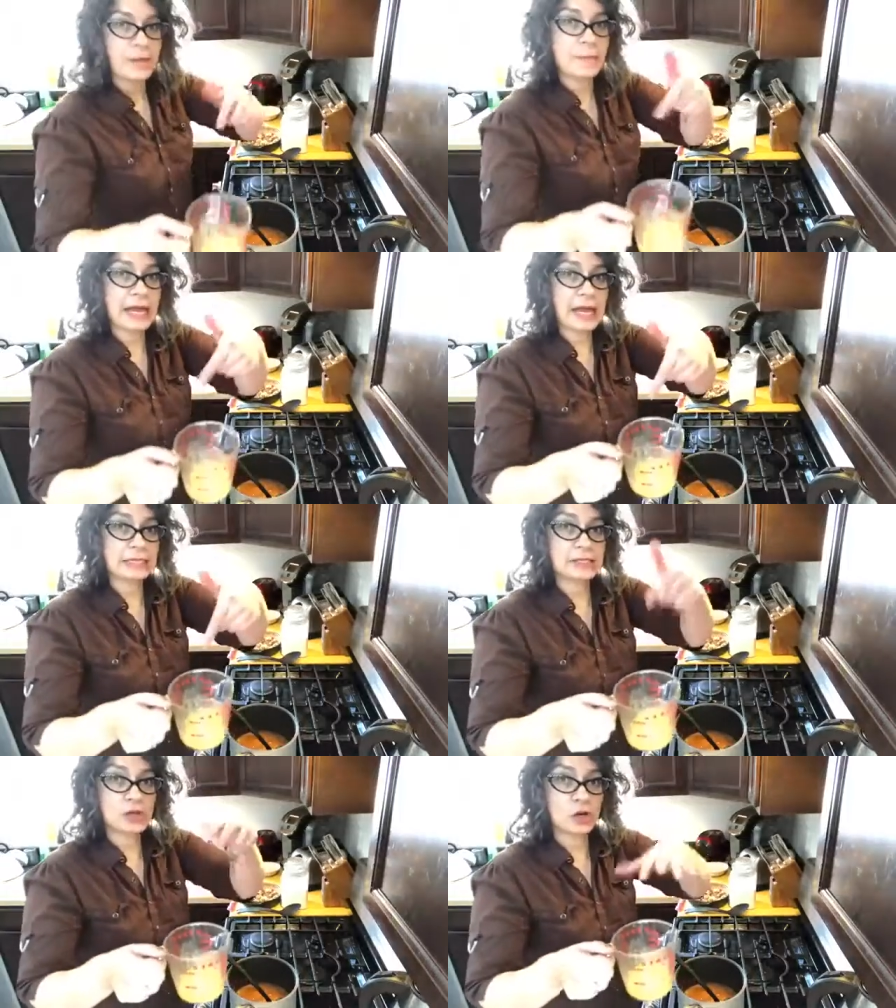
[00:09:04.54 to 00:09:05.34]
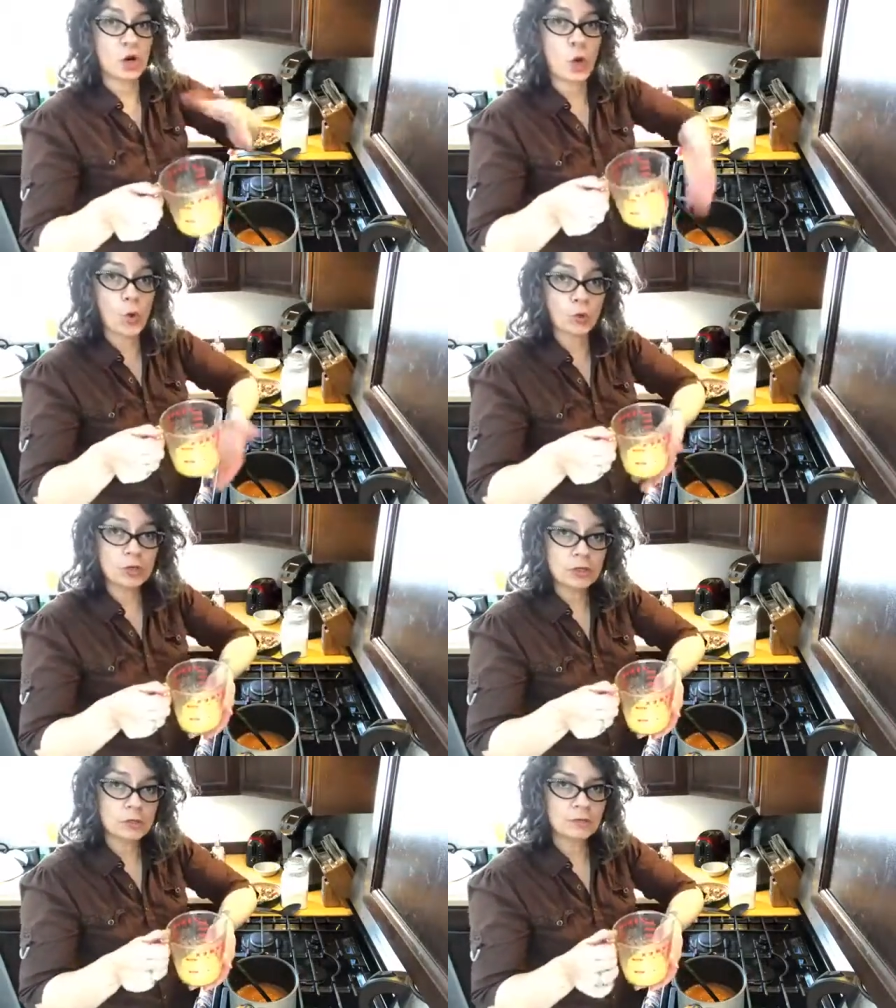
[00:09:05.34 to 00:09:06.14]
my eggs, they're
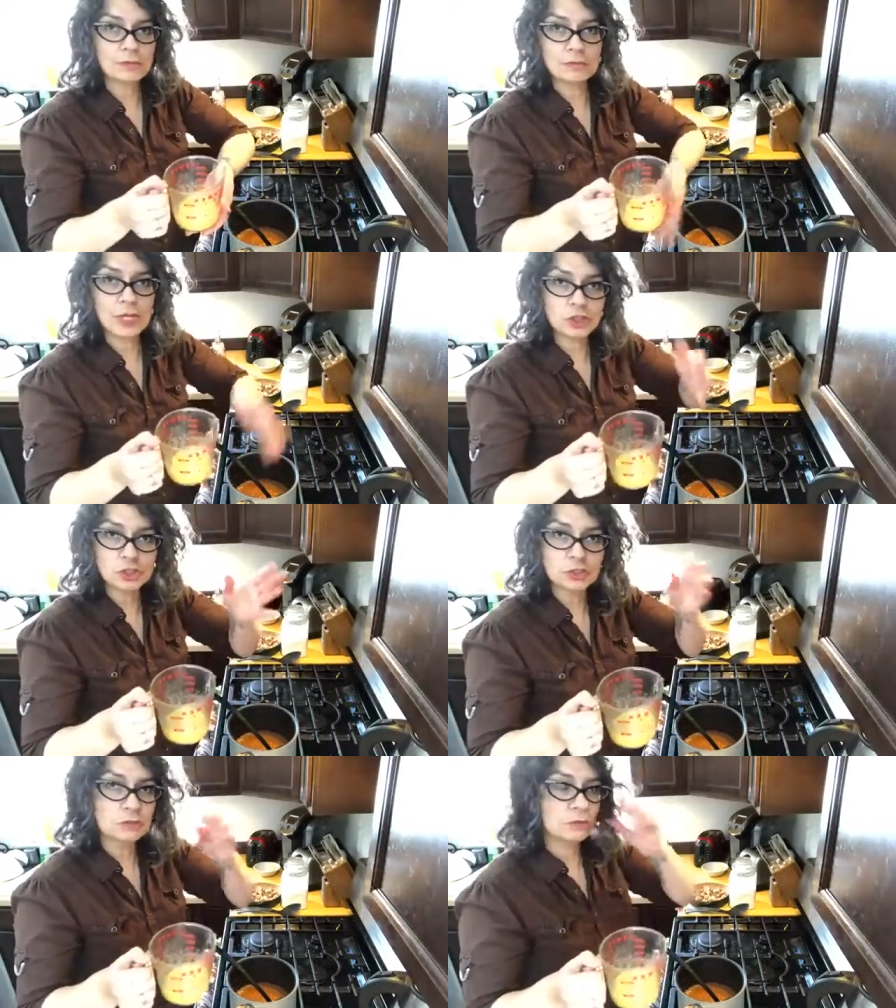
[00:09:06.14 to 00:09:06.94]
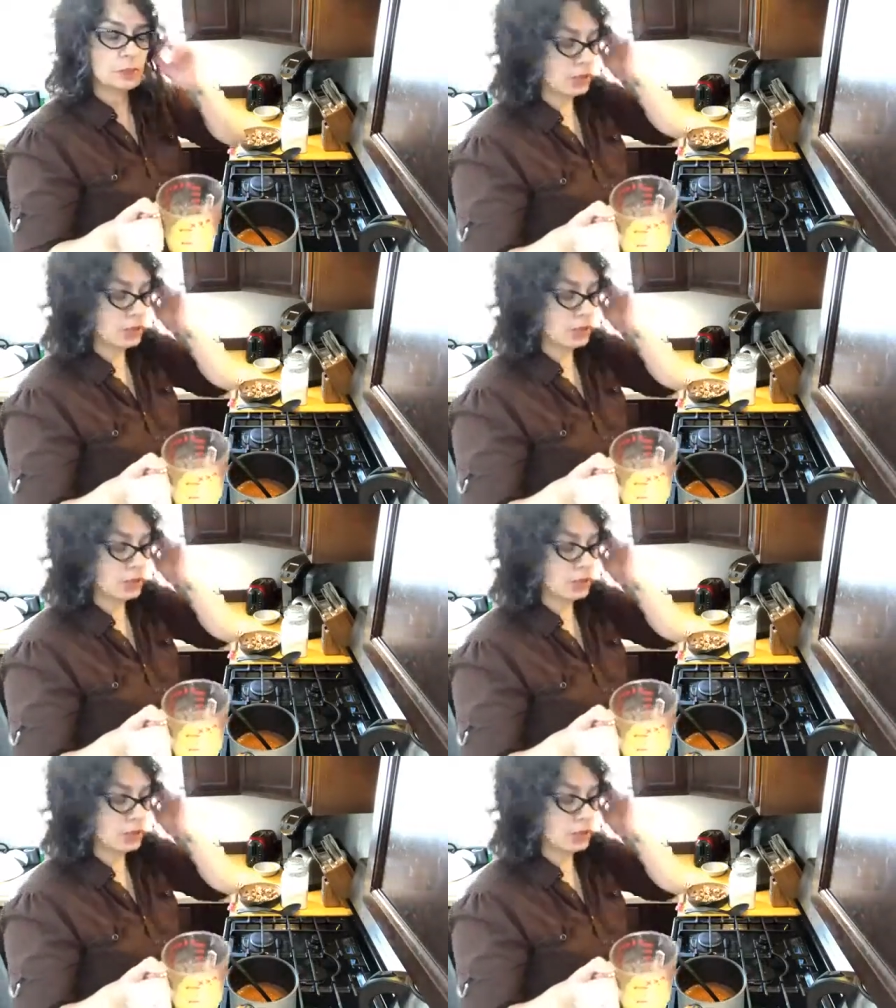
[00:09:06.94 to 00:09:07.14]
cold-ish, you